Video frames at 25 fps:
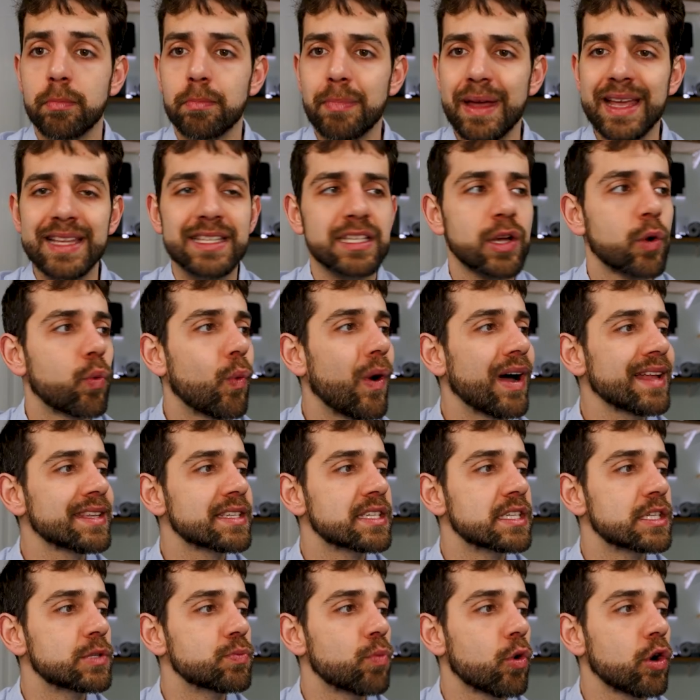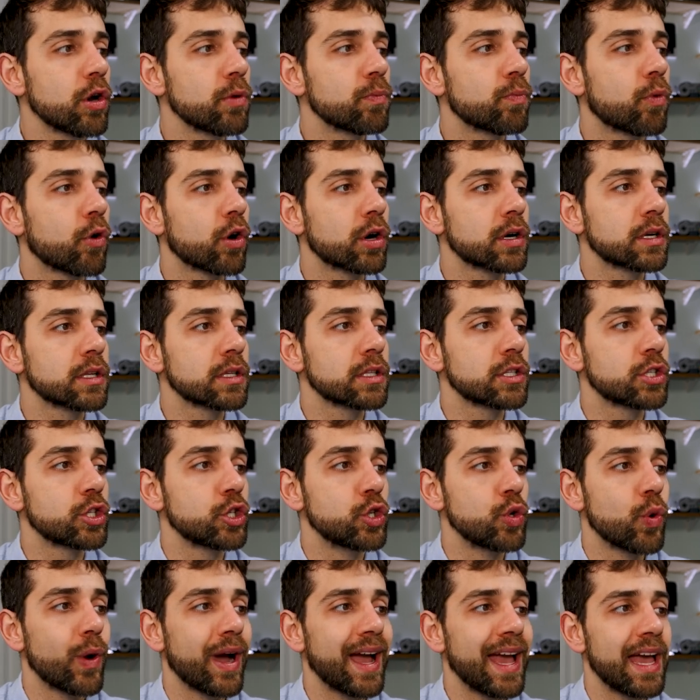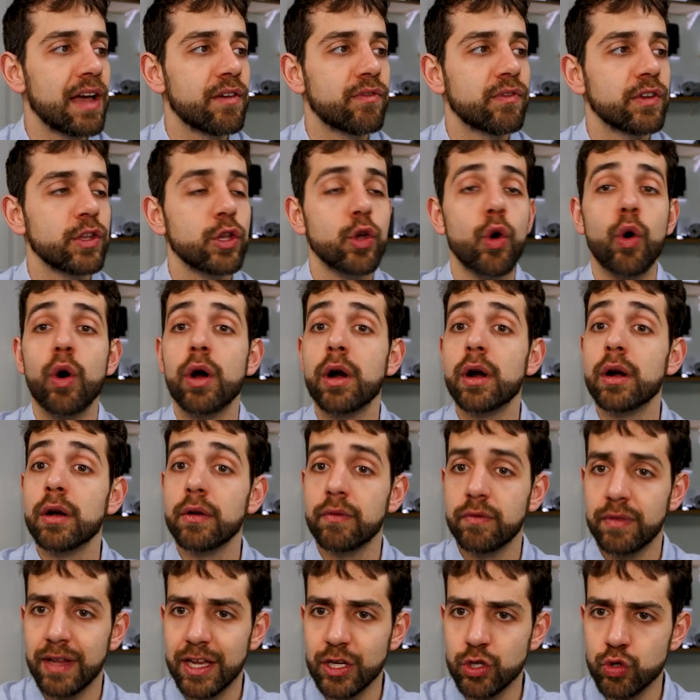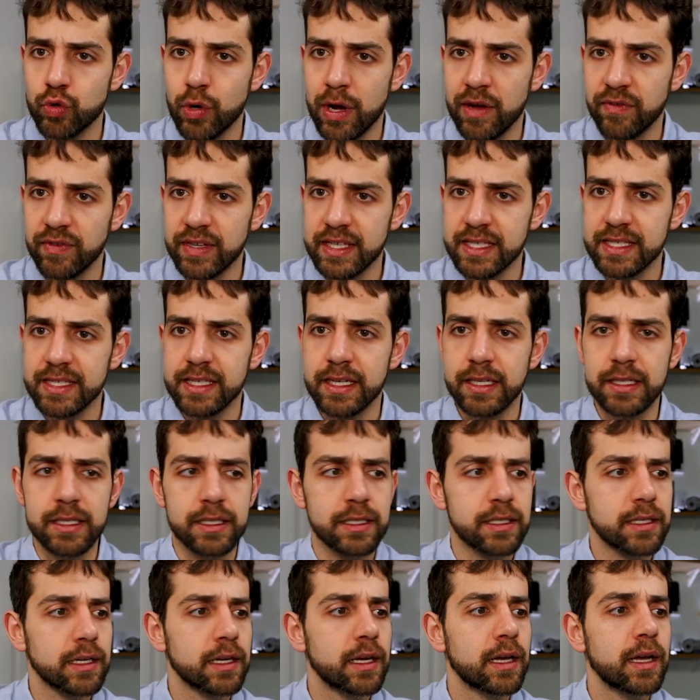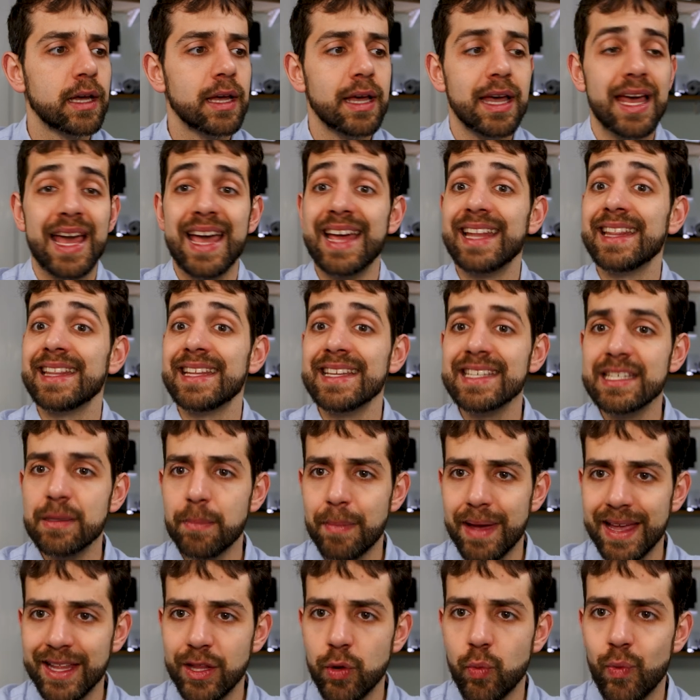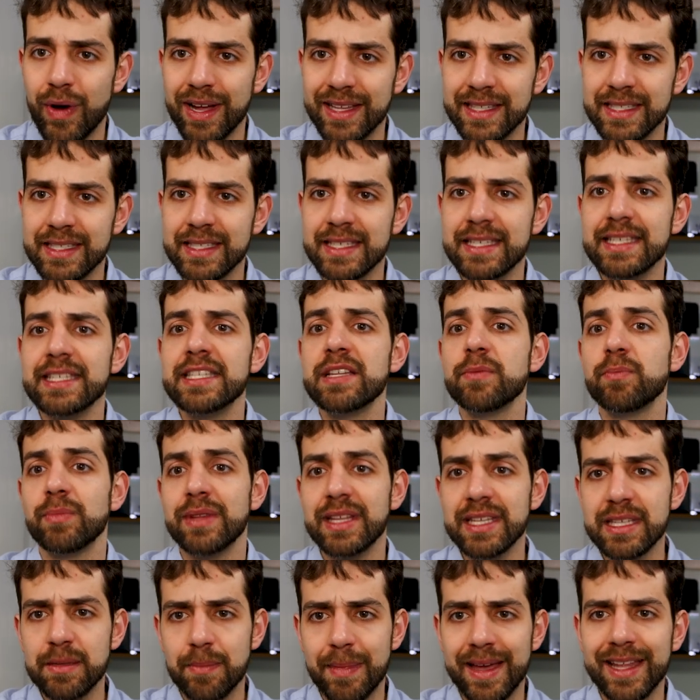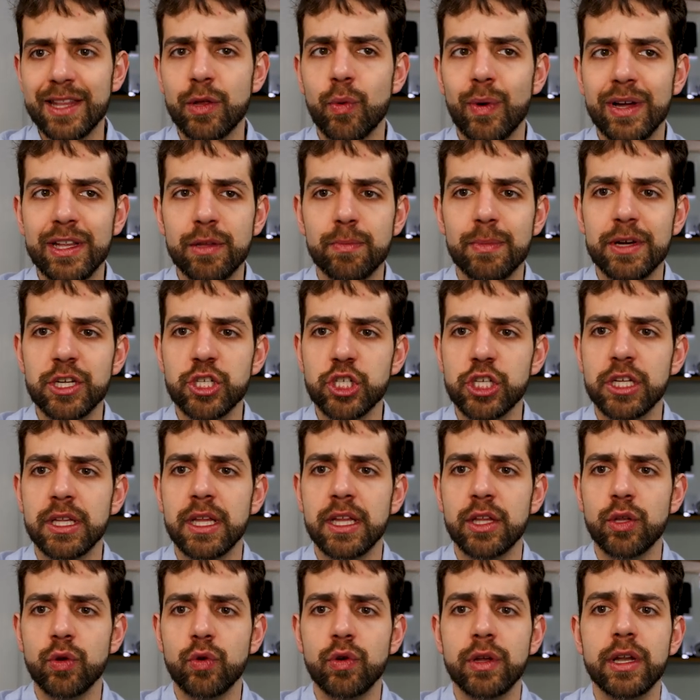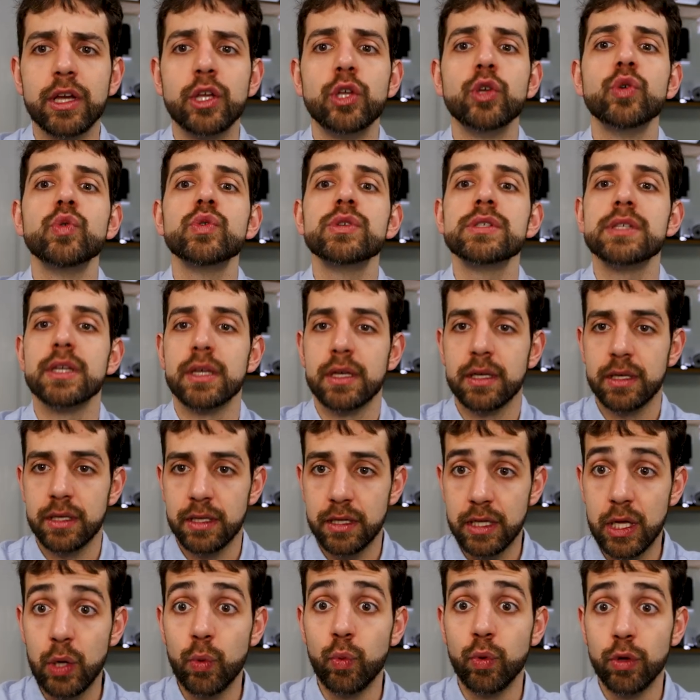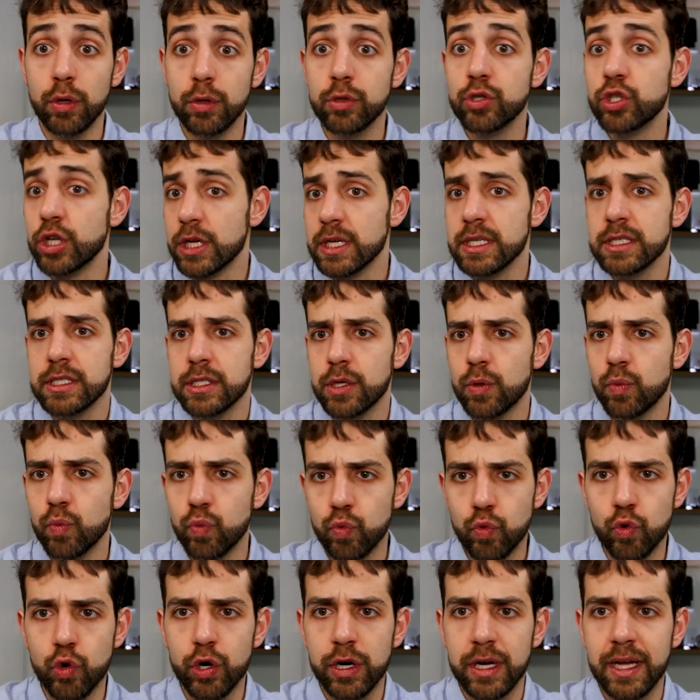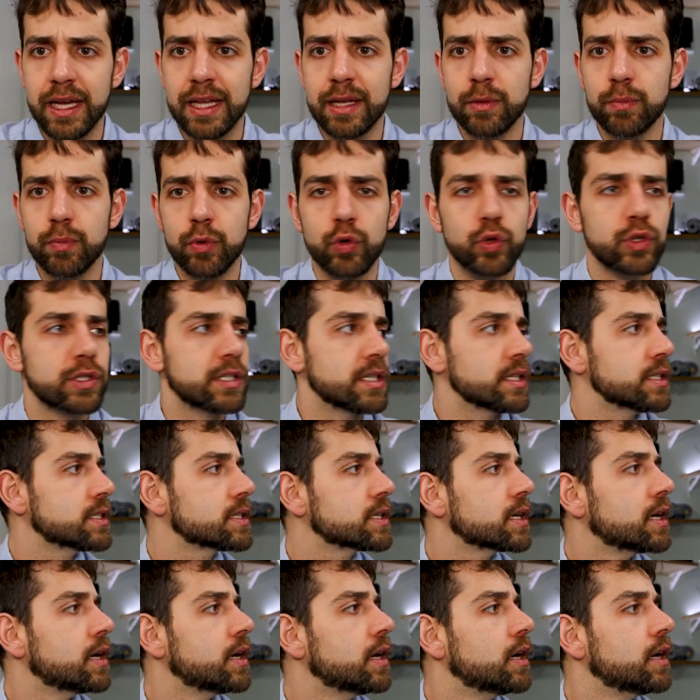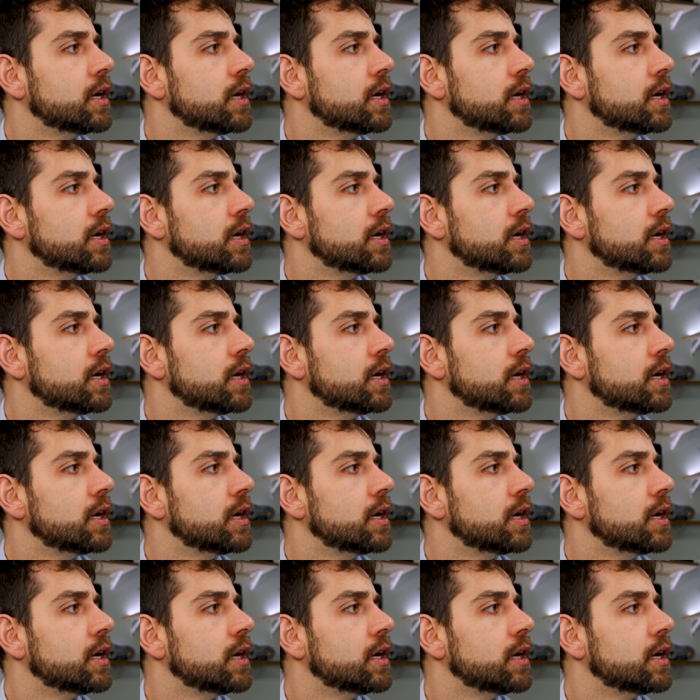basically, what is more important, you have your flash drive insert, and doesn't matter what system, doesn't matter what machine that you're gonna use, they will just work and boot it.